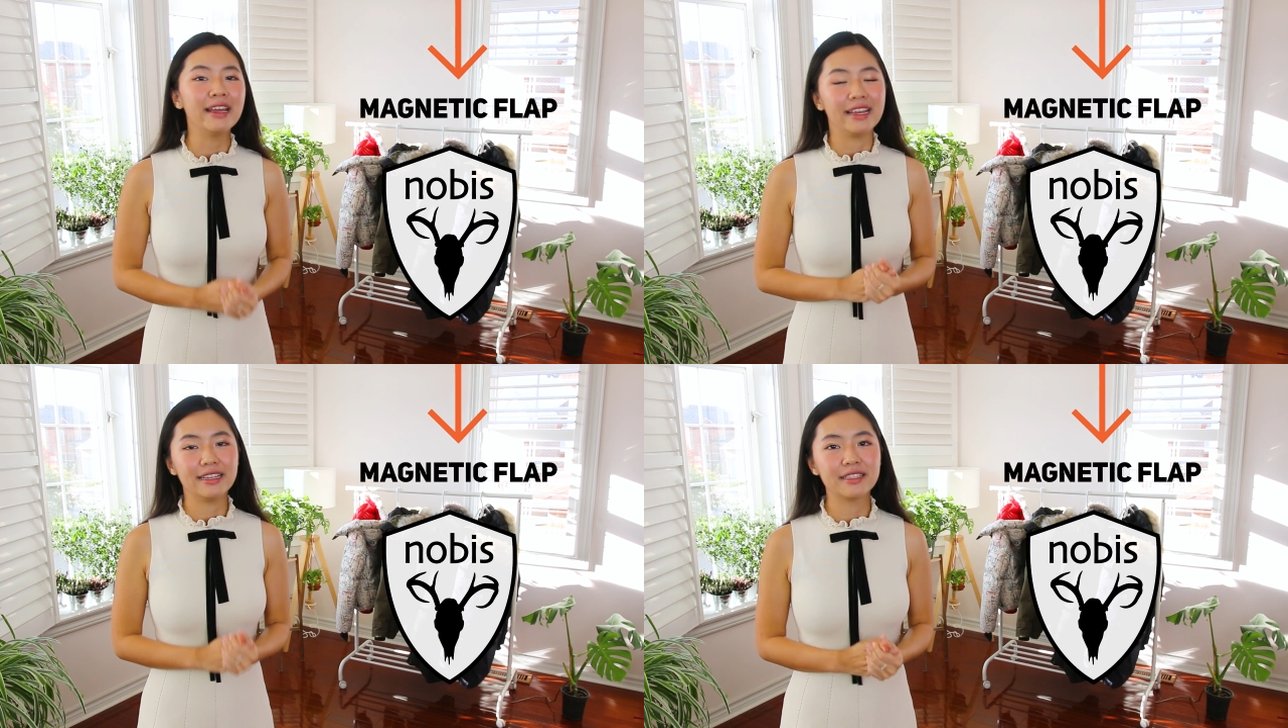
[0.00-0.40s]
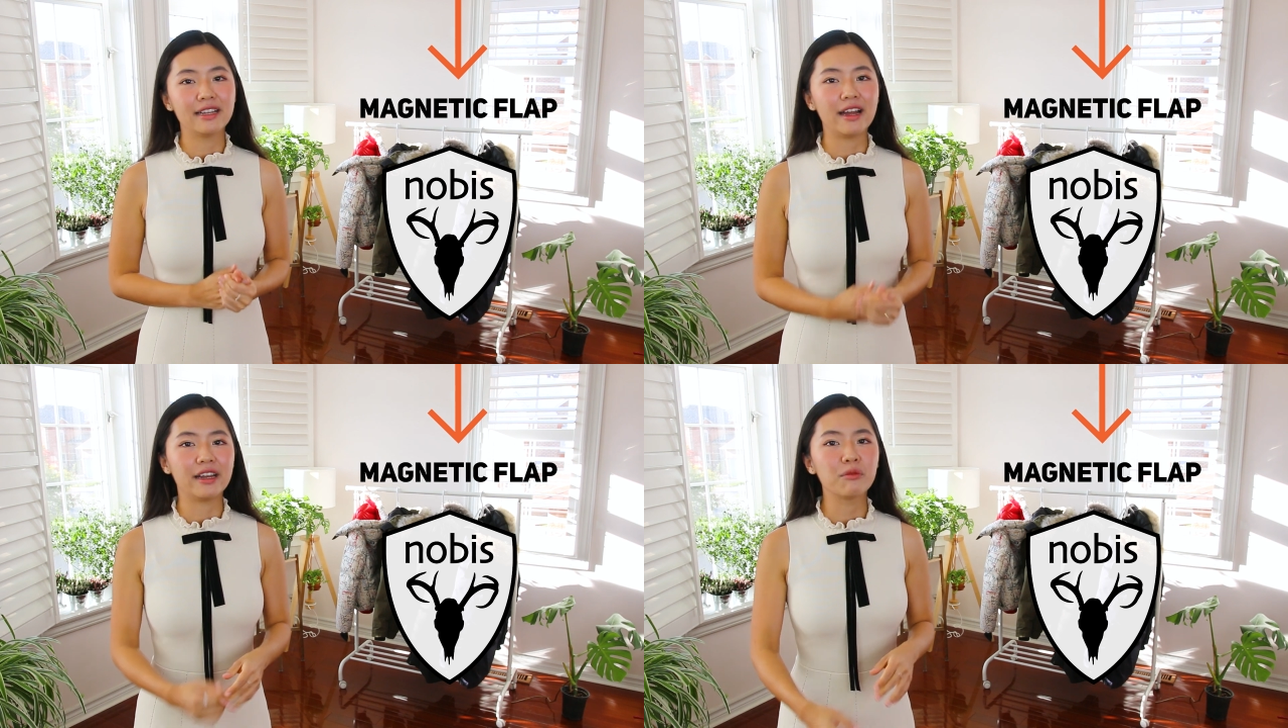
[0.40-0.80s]
is
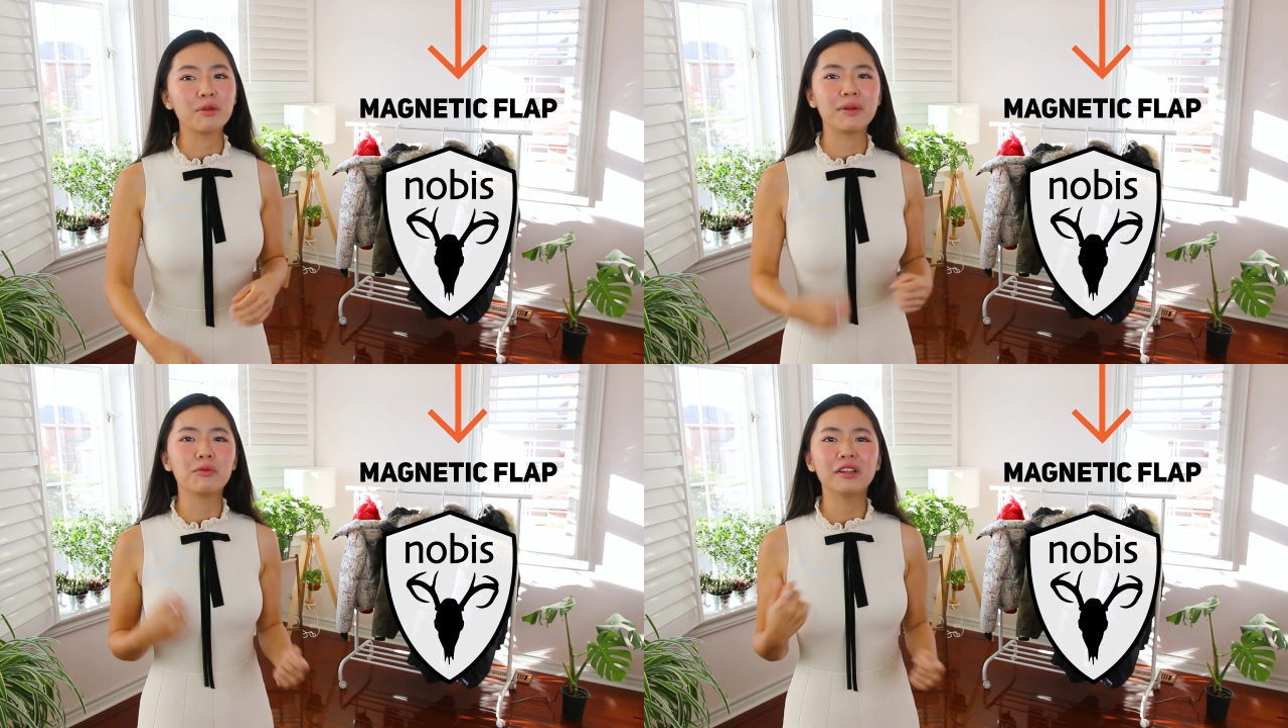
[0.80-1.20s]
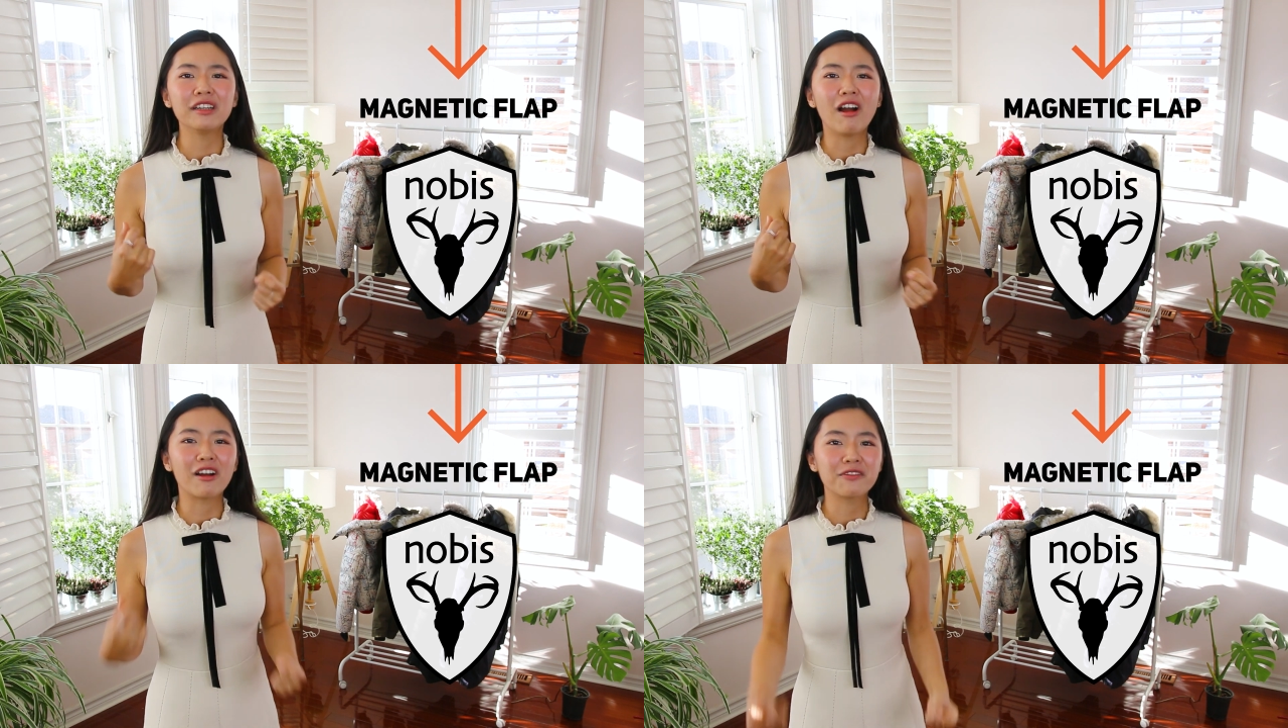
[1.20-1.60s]
that it would be really
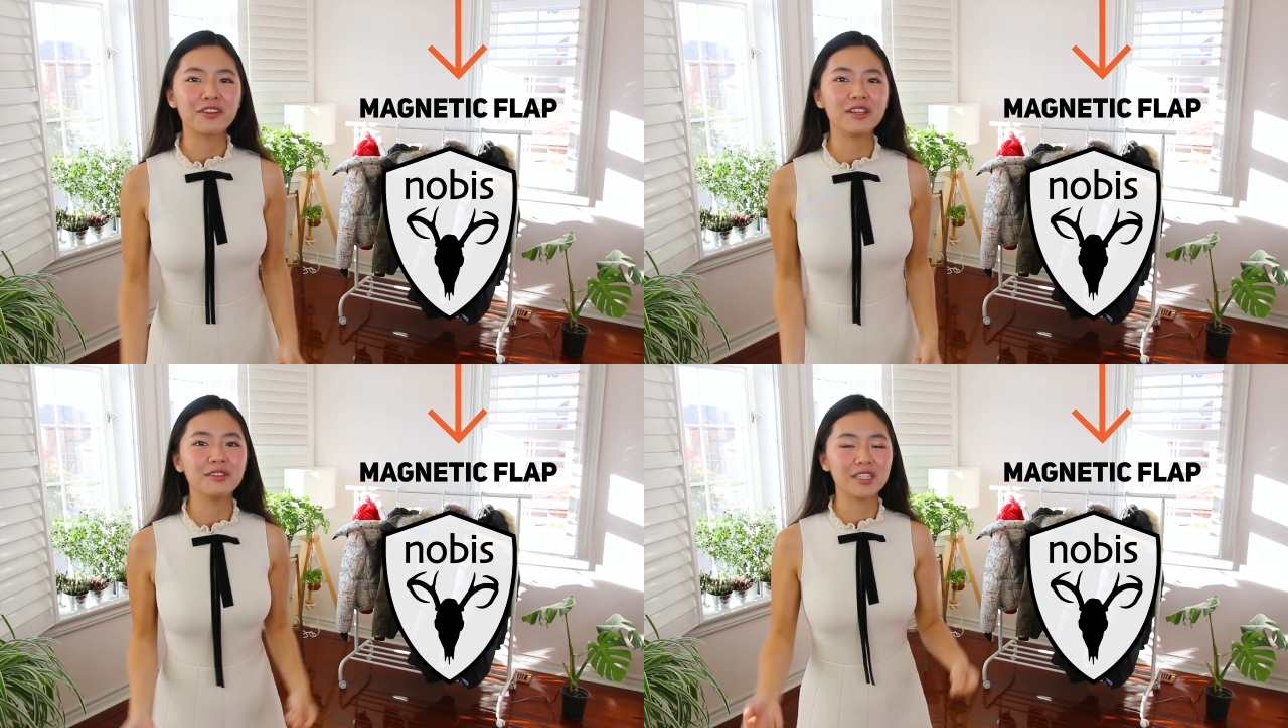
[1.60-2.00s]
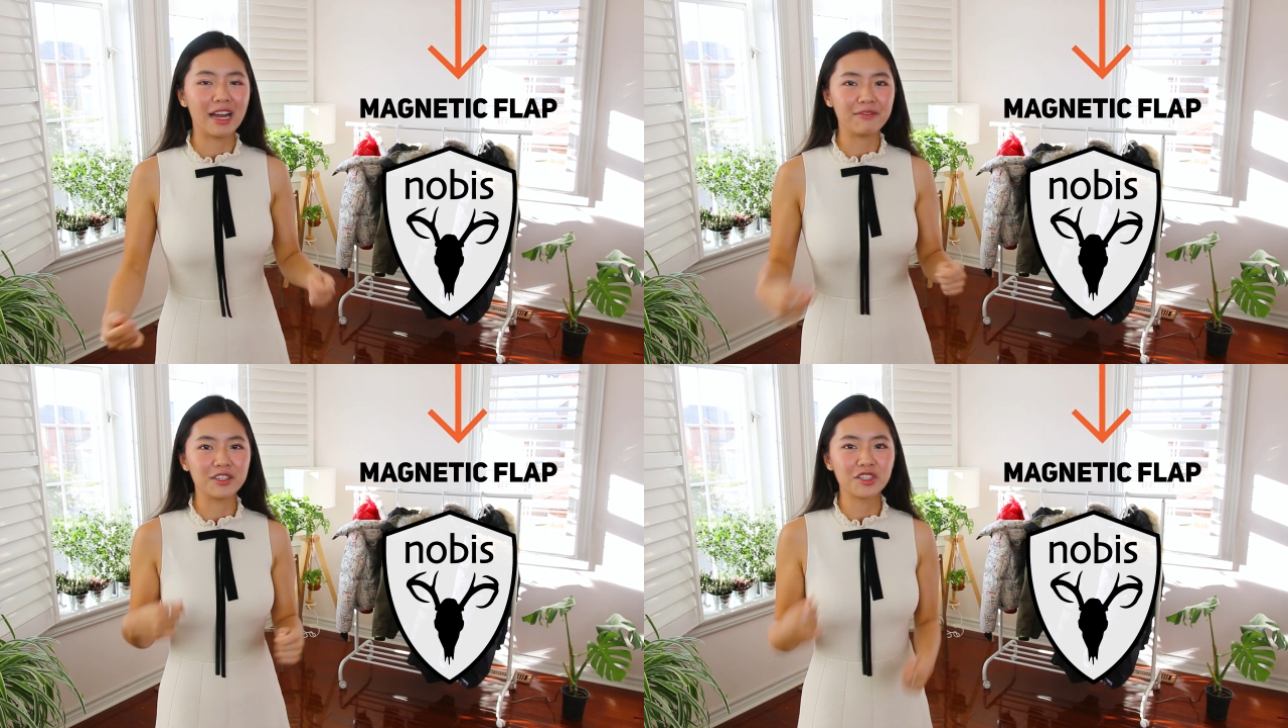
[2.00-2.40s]
hard for you to
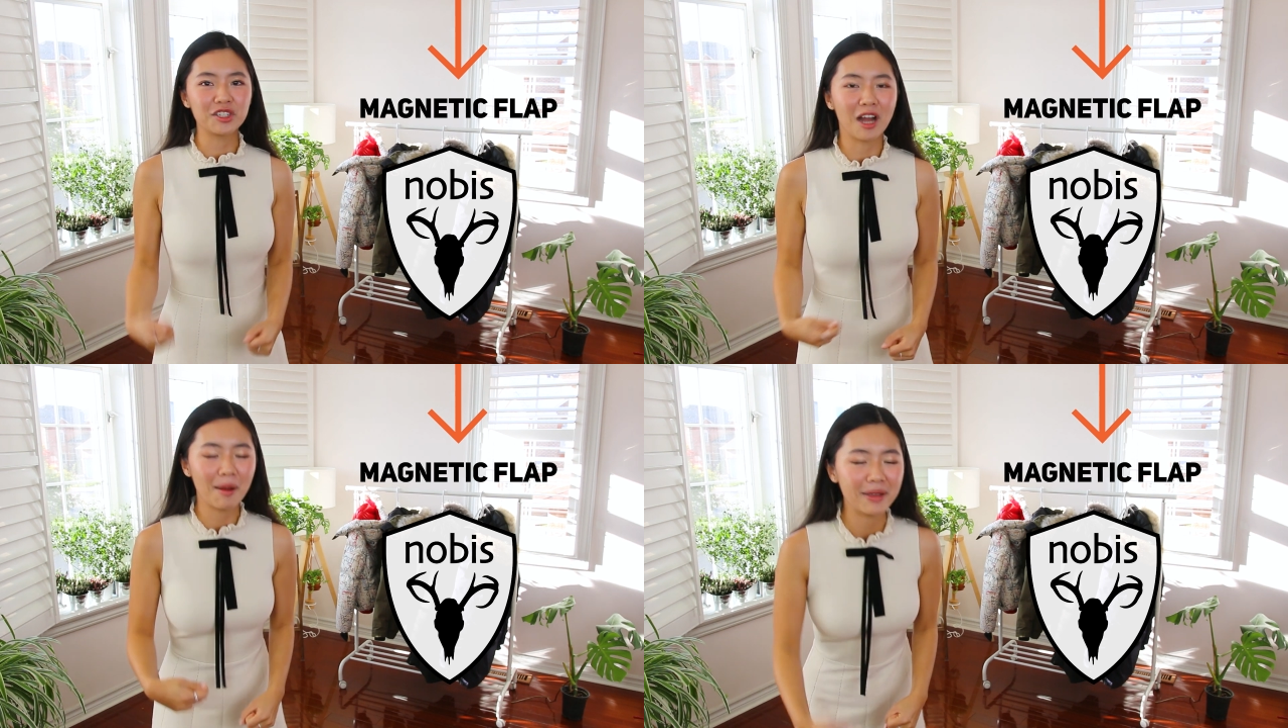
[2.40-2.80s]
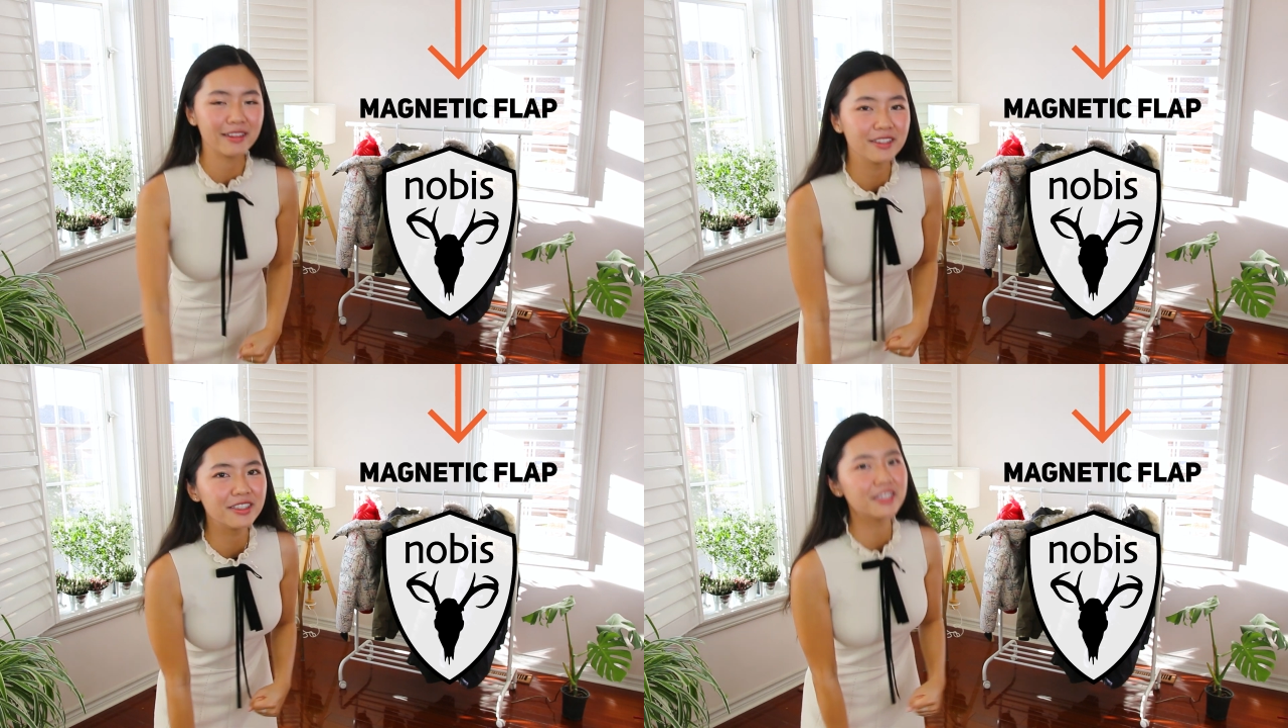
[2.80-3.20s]
have to stop
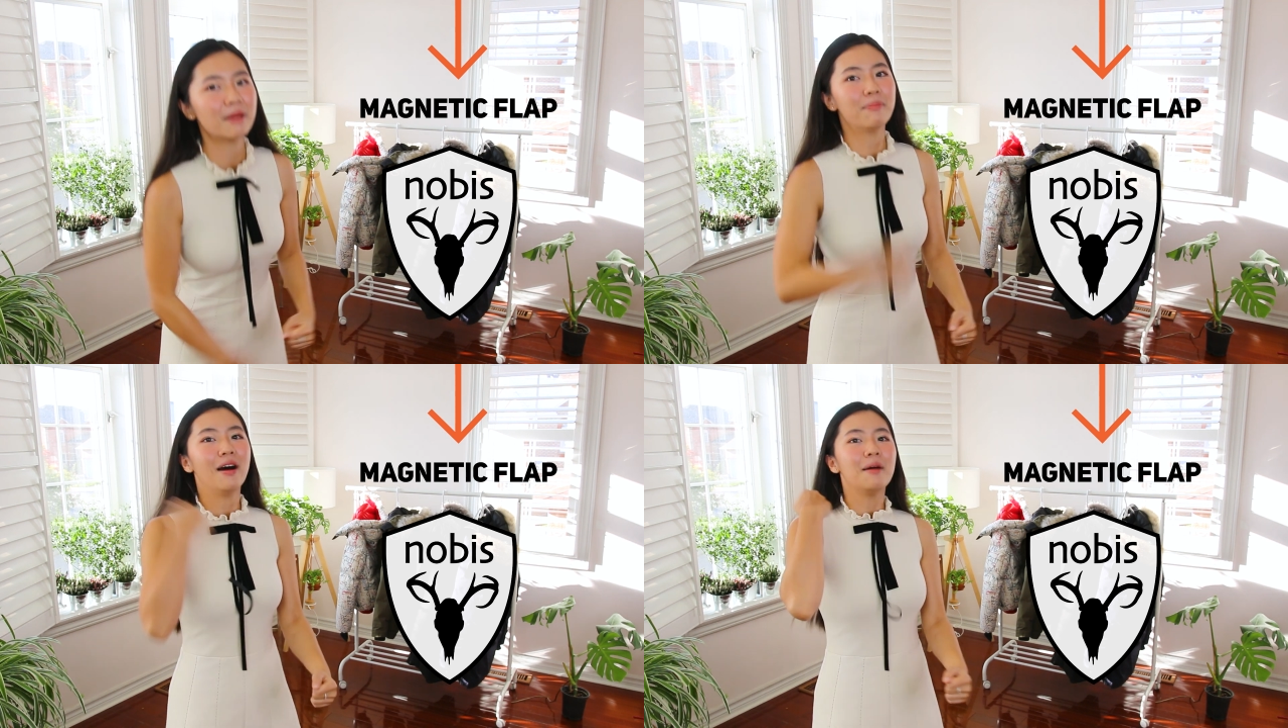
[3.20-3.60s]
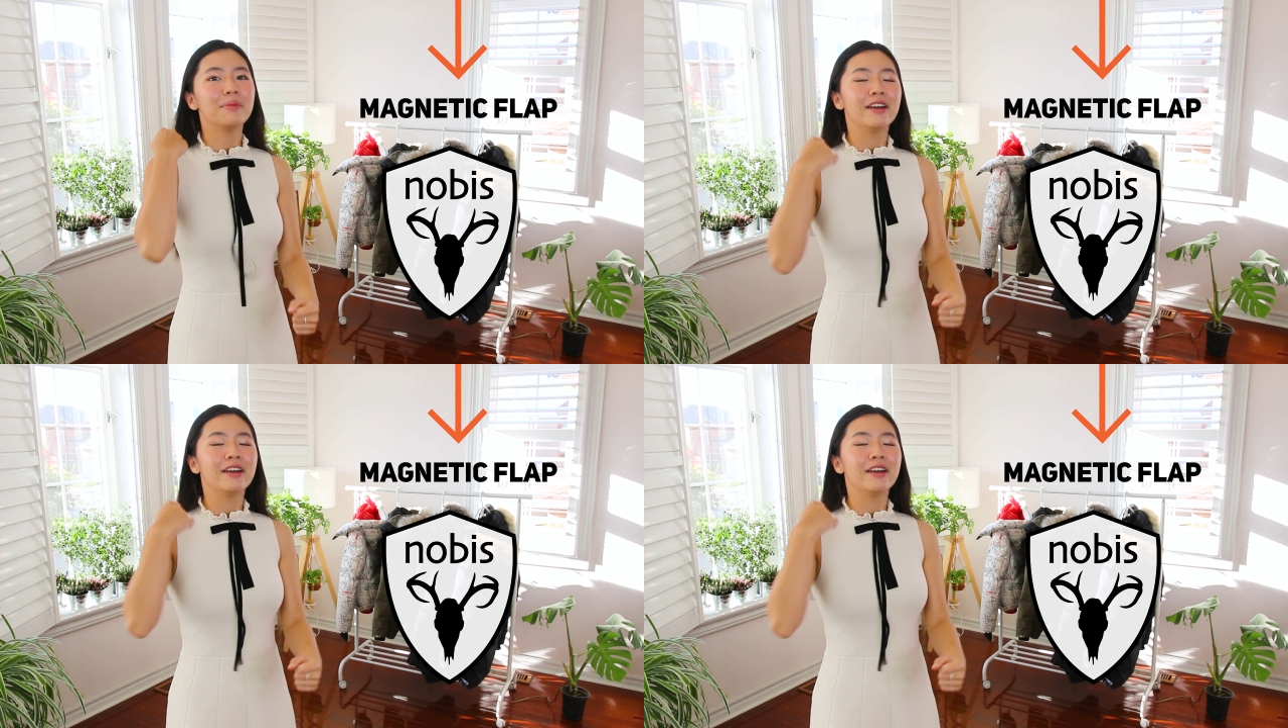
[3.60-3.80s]
and zip up.